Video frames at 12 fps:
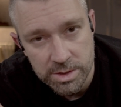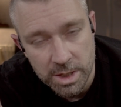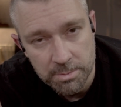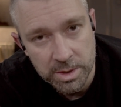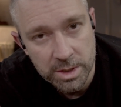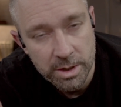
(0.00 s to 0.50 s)

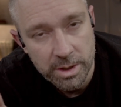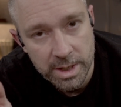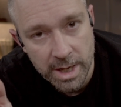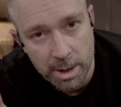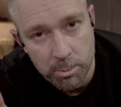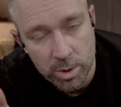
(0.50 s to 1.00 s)
something you need
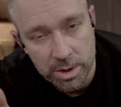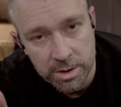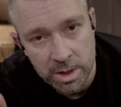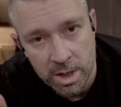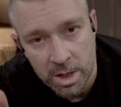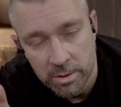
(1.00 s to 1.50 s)
help with,
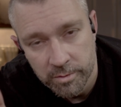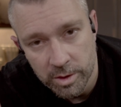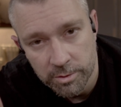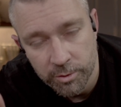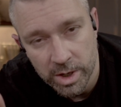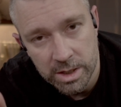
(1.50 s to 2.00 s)
feel
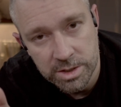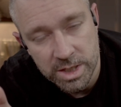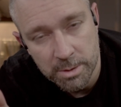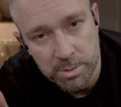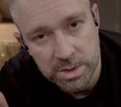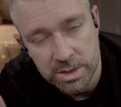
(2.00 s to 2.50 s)
free to
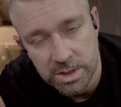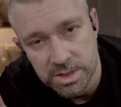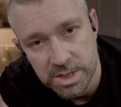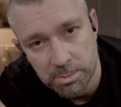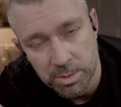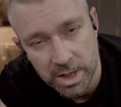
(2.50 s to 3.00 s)
jump into the
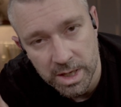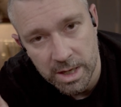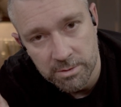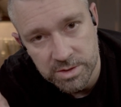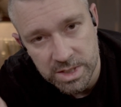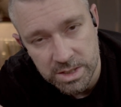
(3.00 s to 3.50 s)

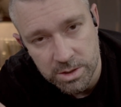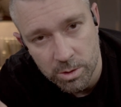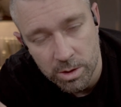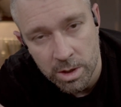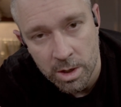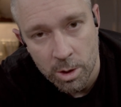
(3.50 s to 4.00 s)
SimpleAF
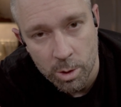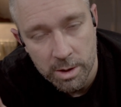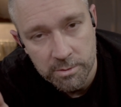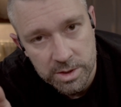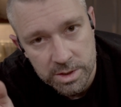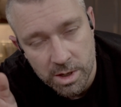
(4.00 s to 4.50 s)
Discord or
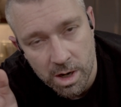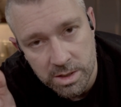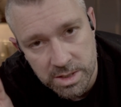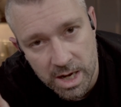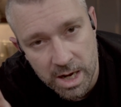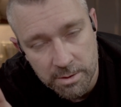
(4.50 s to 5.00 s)
even the
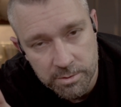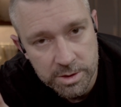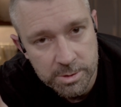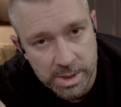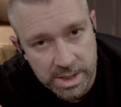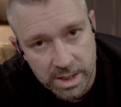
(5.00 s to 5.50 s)
Cartographer
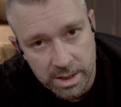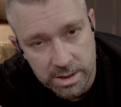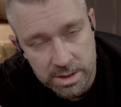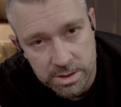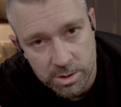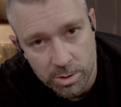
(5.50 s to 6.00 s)
three D
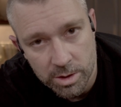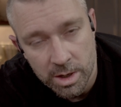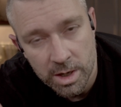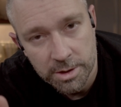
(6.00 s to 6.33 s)
Discord.